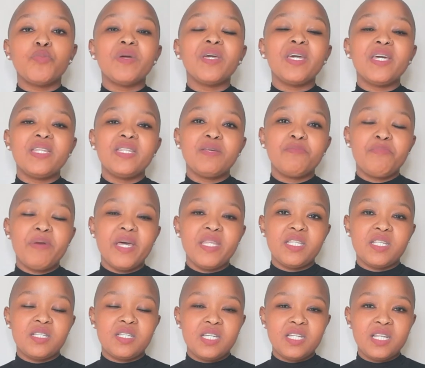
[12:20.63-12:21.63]
to be
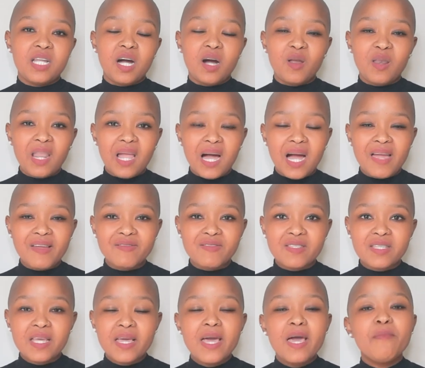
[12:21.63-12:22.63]
independent in our
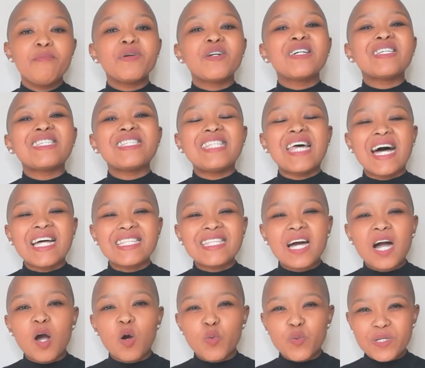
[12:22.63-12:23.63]
lives, because that's
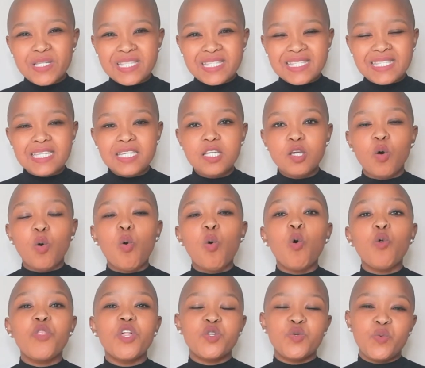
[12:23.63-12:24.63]
how we see
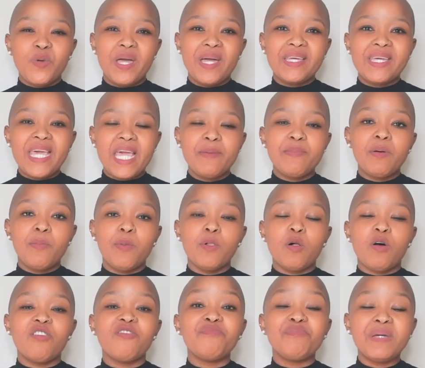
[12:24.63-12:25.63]
all that we are
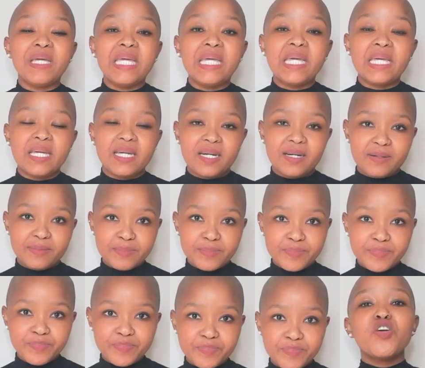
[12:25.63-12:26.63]
capable of being.
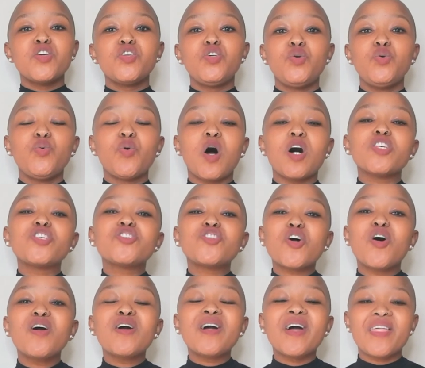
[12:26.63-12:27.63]
You are
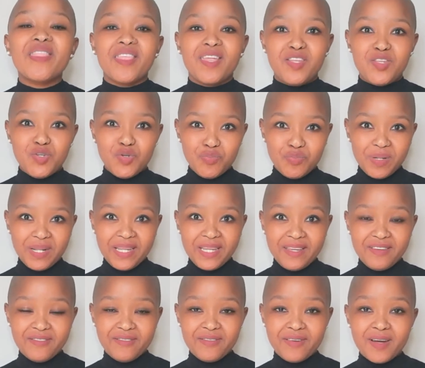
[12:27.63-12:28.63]
stronger than you
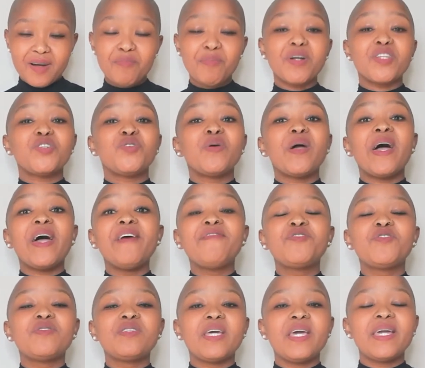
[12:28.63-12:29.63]
believe, but you
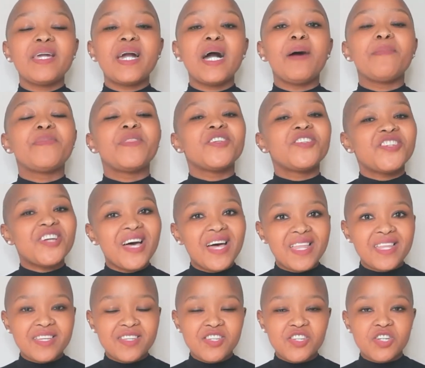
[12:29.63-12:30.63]
have to take up the
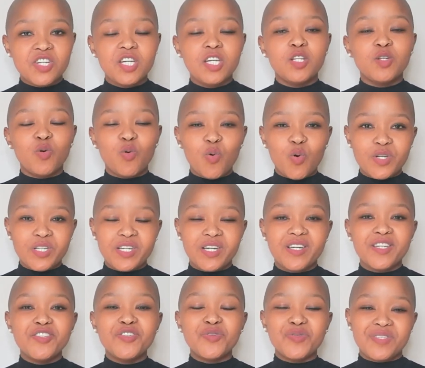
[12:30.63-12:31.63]
challenge in order
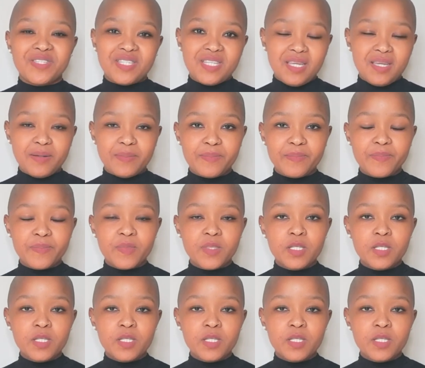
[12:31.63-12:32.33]
to see.